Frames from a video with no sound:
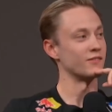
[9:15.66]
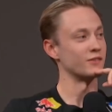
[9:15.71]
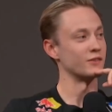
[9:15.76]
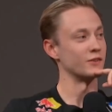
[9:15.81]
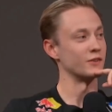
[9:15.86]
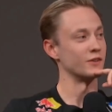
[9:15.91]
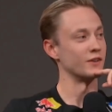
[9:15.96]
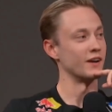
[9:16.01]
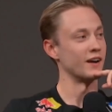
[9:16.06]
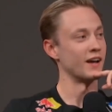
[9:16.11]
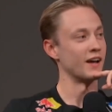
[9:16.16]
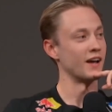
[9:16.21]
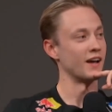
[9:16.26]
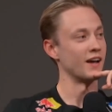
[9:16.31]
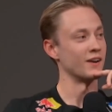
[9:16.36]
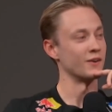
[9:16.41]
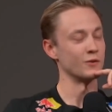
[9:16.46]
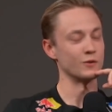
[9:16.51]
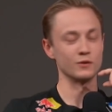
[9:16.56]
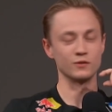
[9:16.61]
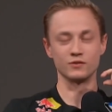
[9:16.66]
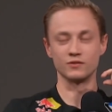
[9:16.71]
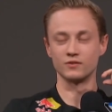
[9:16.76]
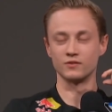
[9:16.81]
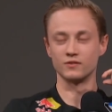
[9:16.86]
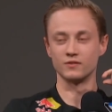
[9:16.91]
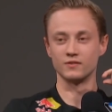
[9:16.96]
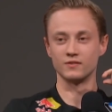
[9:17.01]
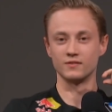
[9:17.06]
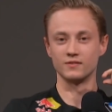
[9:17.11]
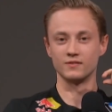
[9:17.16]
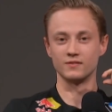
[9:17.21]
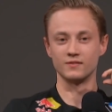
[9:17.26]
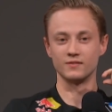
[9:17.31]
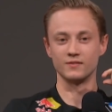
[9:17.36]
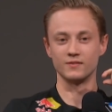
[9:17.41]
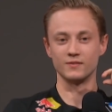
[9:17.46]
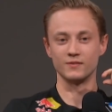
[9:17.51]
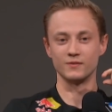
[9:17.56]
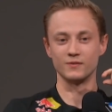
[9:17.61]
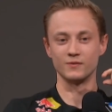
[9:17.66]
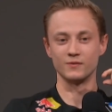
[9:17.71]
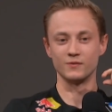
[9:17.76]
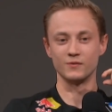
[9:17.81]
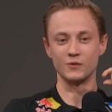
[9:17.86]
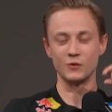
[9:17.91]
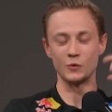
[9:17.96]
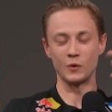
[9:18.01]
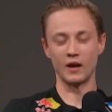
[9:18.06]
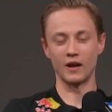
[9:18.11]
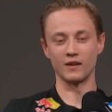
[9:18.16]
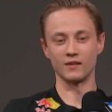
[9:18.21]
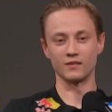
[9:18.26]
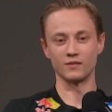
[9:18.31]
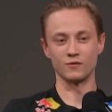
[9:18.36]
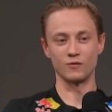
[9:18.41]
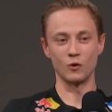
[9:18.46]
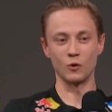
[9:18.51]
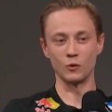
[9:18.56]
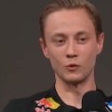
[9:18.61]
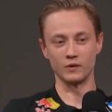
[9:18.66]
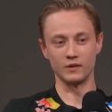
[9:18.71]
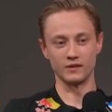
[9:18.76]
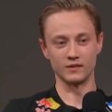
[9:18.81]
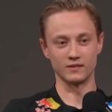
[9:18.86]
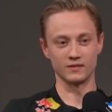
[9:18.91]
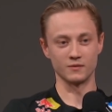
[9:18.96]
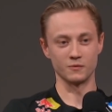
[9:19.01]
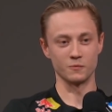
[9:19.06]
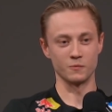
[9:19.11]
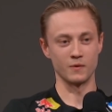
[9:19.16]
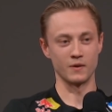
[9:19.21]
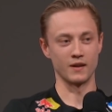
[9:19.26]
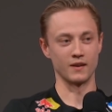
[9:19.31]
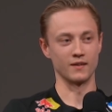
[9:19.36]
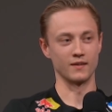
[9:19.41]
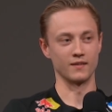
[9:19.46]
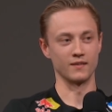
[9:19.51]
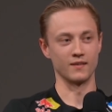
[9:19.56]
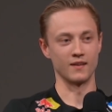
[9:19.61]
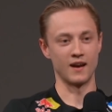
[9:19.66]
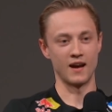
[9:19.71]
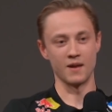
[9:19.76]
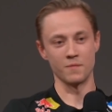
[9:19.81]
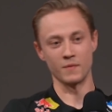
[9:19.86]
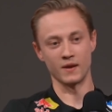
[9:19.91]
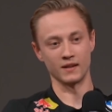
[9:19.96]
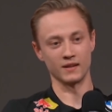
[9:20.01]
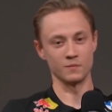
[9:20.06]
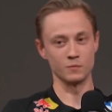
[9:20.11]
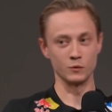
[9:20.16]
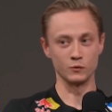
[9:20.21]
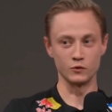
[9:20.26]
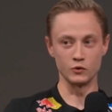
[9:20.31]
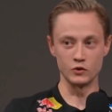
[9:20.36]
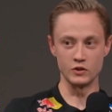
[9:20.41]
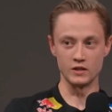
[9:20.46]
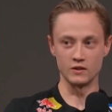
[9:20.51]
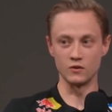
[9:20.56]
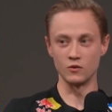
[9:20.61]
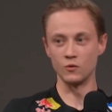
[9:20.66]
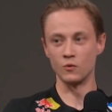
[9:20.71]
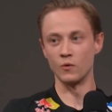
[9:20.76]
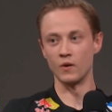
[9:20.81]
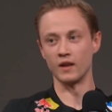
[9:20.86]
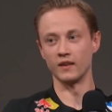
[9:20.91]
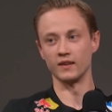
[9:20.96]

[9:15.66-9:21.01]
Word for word: after, I don't know if you guys followed this when I made the move to G2,